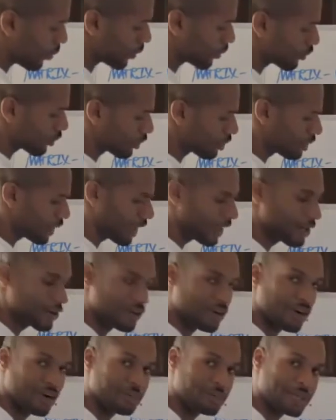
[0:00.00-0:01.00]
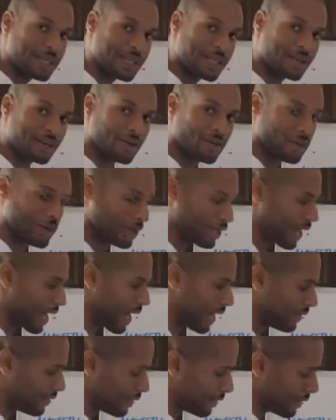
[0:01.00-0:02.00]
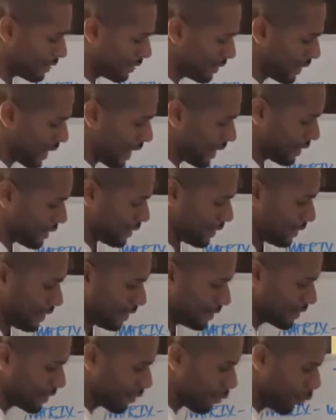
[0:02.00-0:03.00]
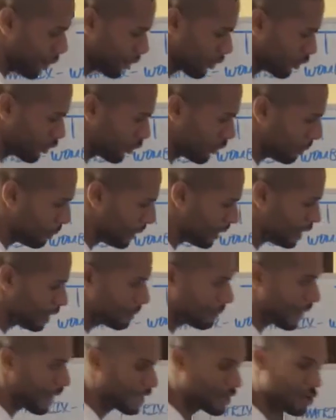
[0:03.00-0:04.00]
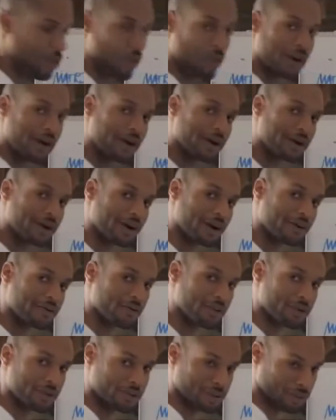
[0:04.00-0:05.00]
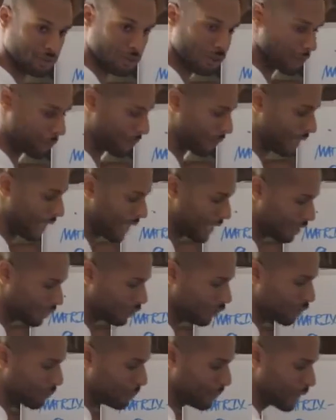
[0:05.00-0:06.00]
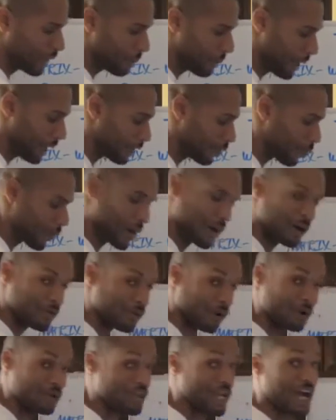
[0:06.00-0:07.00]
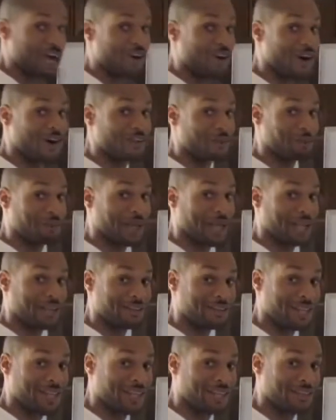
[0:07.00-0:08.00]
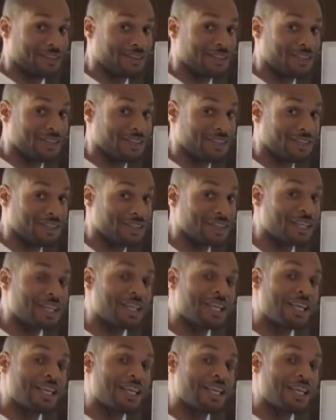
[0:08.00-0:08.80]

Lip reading: What you'll later on begin to realize is that what you're being made aware of, which is what planets you're being made aware of, are not all the planets that exist.